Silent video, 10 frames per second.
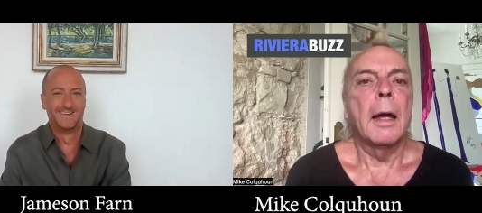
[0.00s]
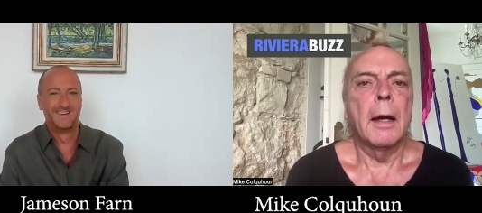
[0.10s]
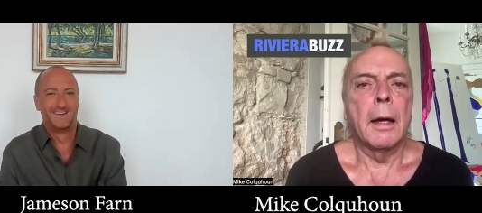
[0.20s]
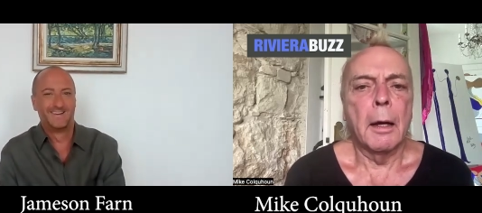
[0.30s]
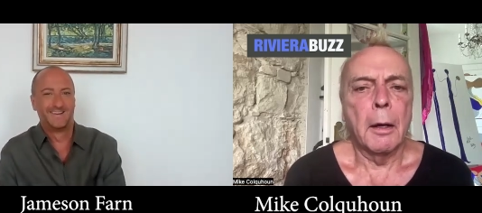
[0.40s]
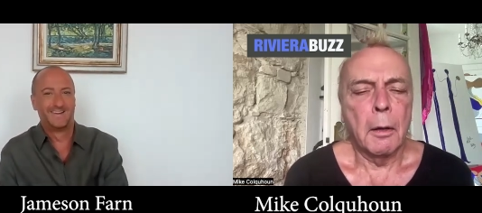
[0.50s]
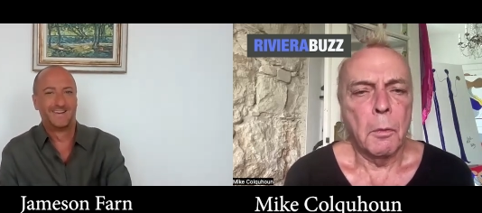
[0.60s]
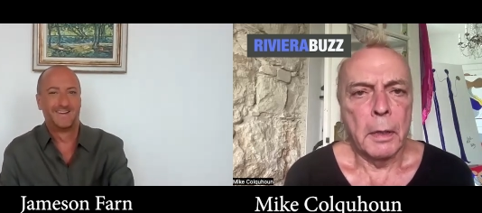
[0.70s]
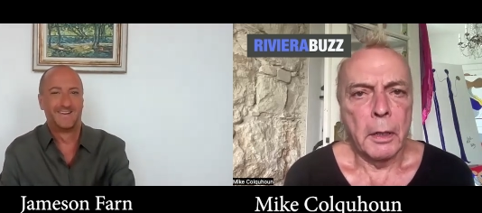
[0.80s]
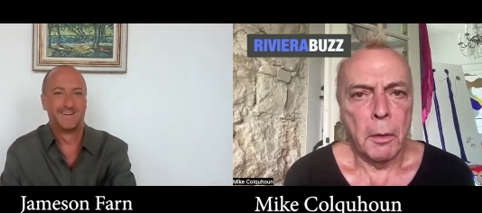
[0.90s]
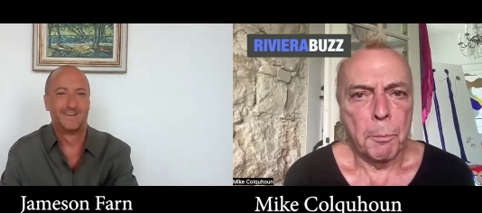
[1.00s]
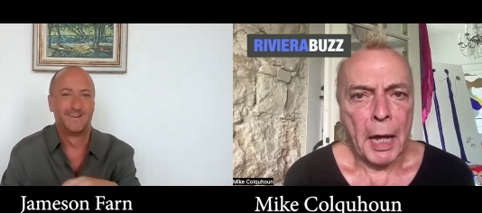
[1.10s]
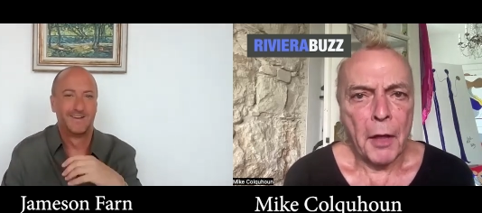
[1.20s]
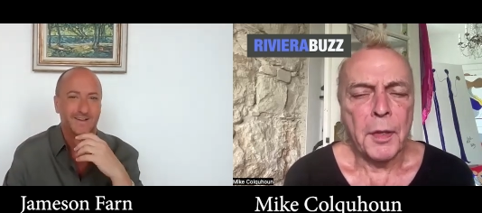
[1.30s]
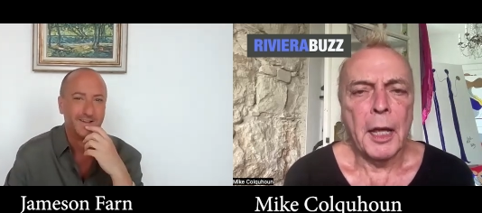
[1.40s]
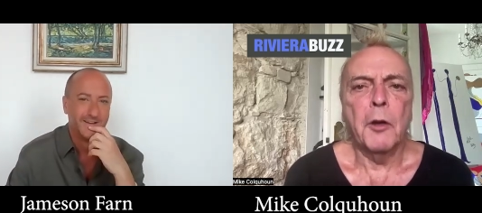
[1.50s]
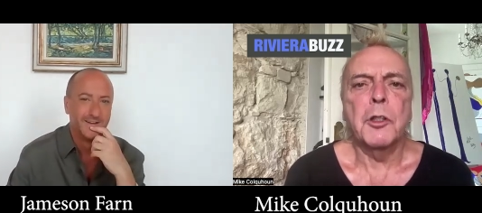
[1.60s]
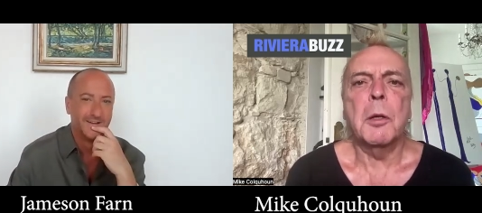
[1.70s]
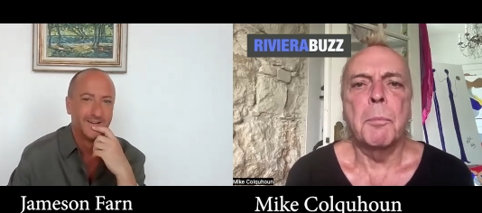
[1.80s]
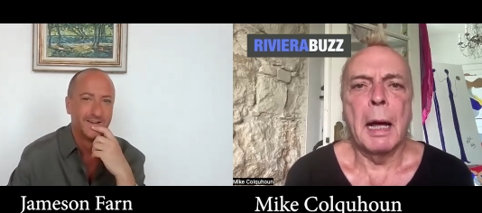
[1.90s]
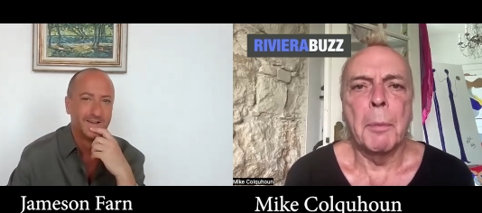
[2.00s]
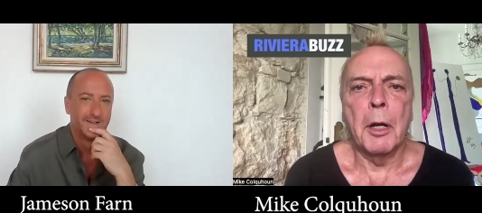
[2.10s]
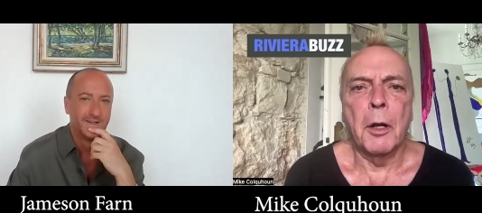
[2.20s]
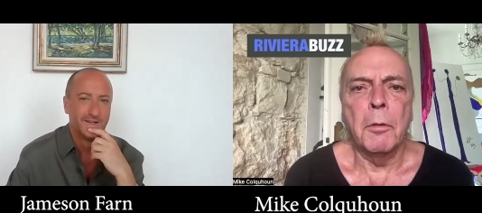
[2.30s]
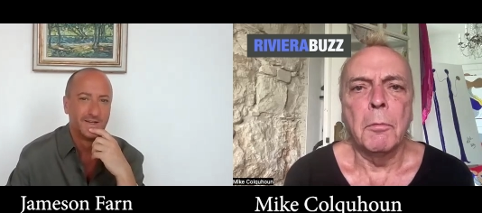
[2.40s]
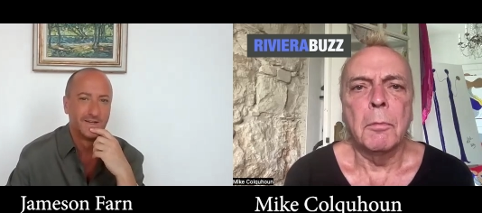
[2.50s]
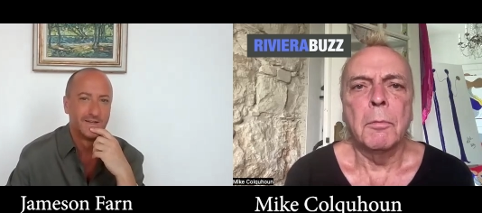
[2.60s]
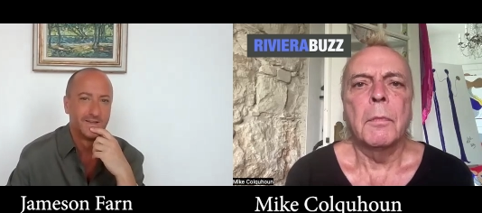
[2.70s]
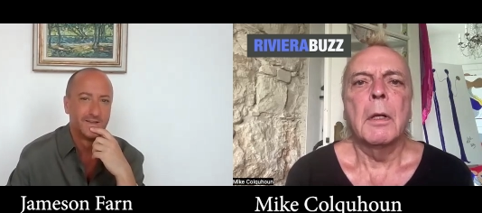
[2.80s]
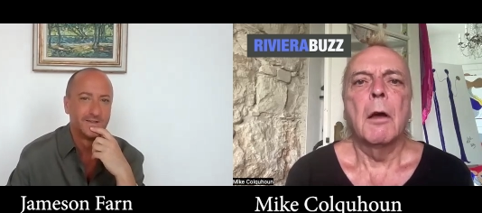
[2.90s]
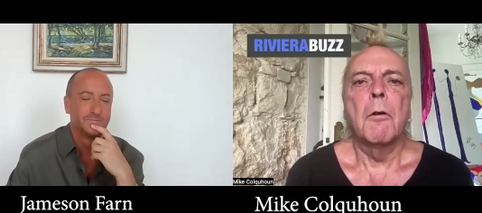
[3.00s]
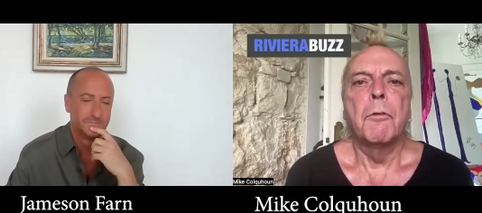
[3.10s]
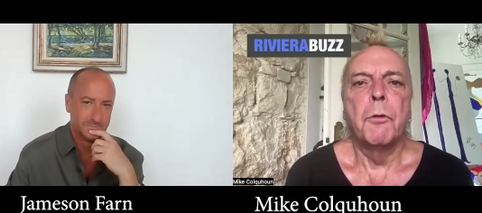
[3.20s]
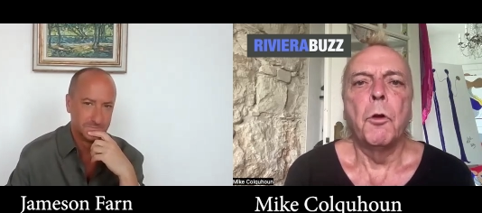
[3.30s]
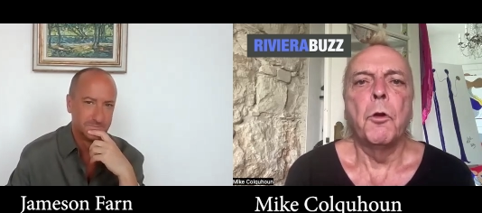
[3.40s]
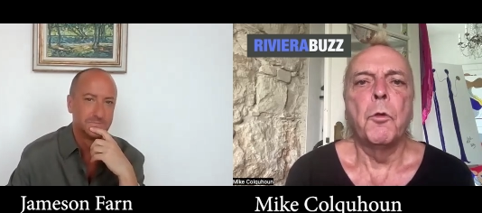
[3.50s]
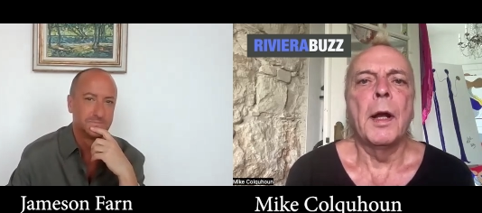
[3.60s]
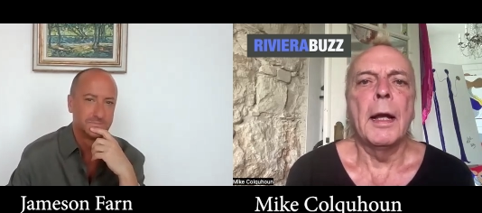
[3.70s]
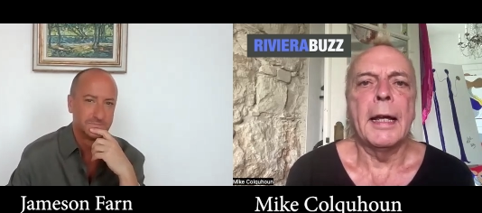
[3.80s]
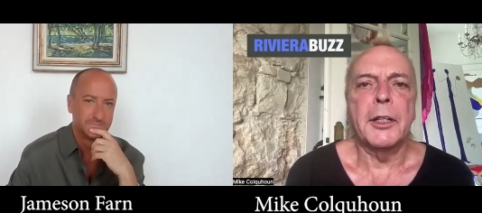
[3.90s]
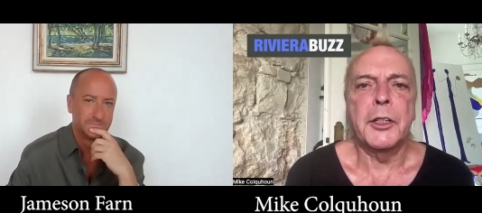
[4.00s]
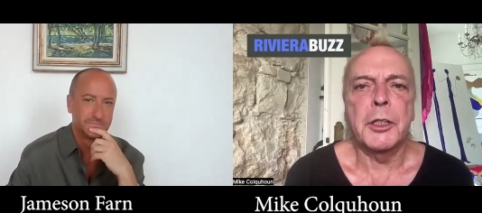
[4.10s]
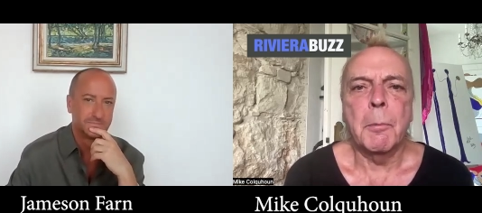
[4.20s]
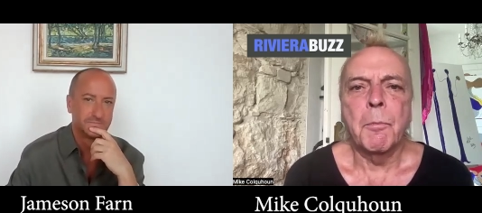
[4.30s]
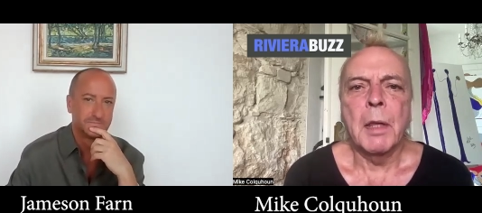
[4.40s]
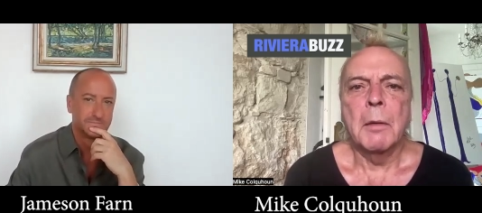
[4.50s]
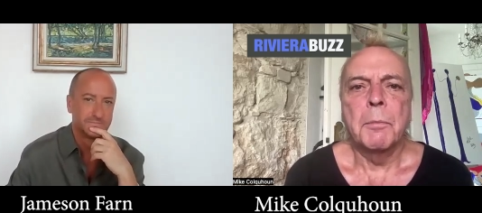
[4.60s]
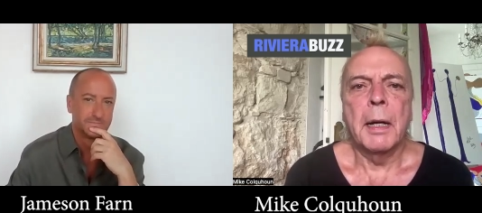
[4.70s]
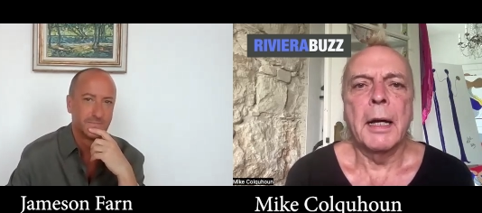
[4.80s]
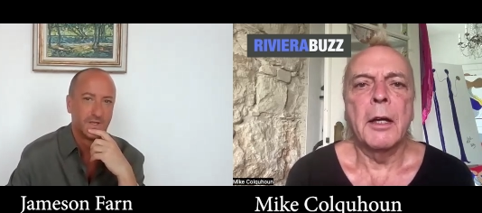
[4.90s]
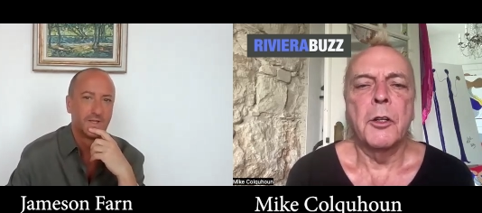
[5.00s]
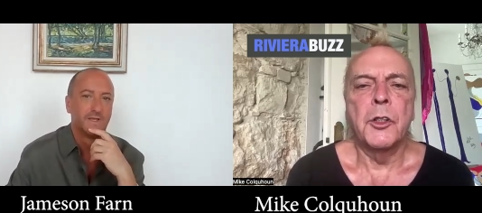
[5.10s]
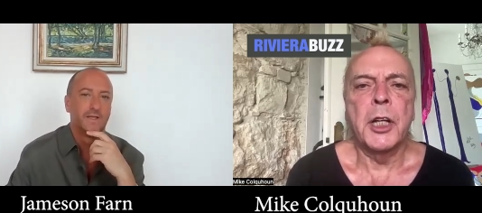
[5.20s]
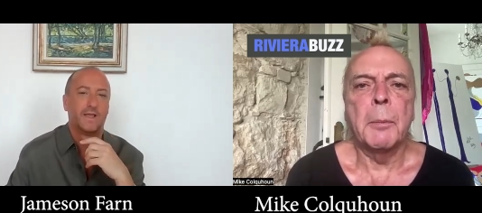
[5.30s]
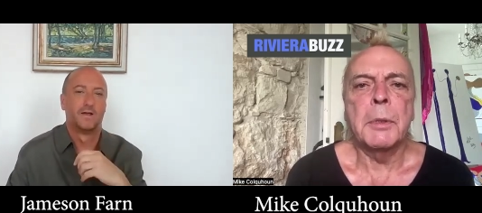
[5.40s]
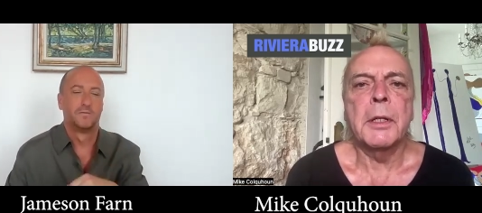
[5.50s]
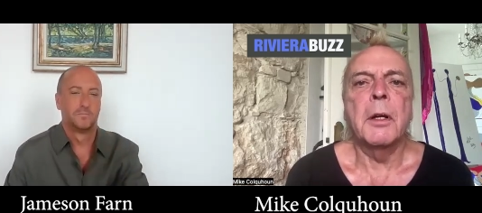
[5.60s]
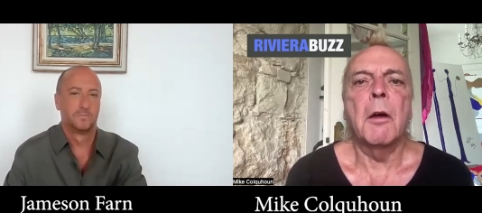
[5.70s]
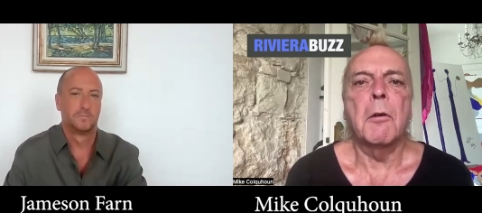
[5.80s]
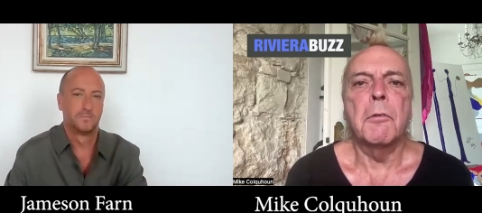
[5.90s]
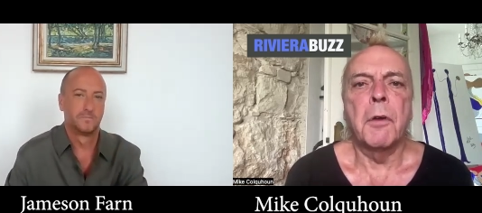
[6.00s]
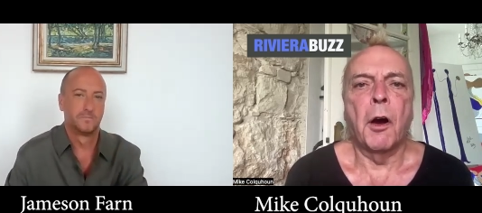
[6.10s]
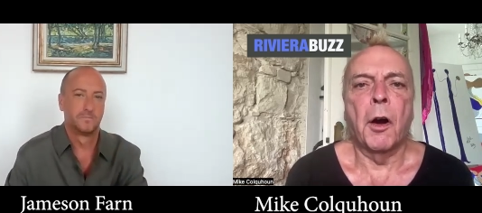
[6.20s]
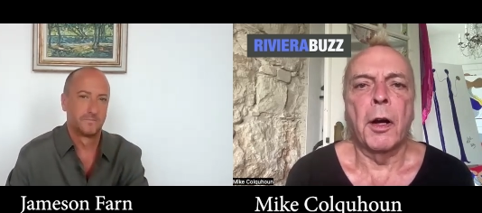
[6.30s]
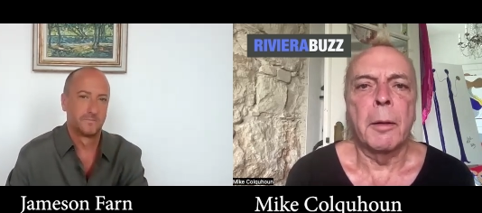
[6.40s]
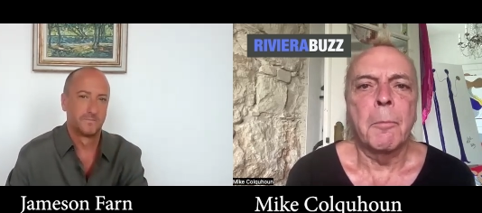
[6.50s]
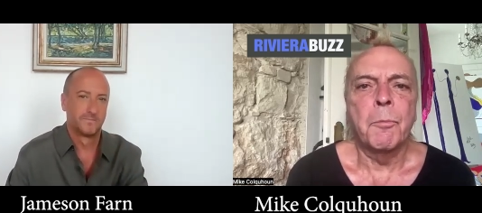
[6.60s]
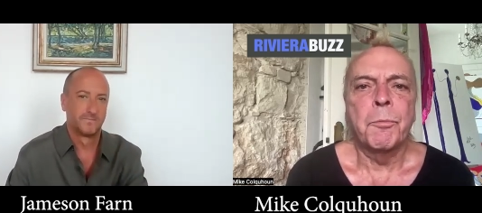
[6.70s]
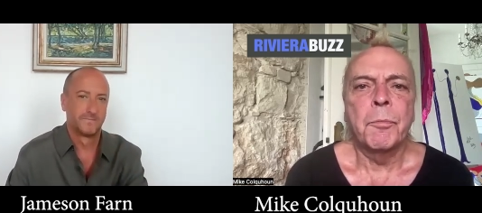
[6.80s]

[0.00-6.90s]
Speaker 1: Uh, we're going to bathhouse Babylon mm-hmm. release by Jameson Farn.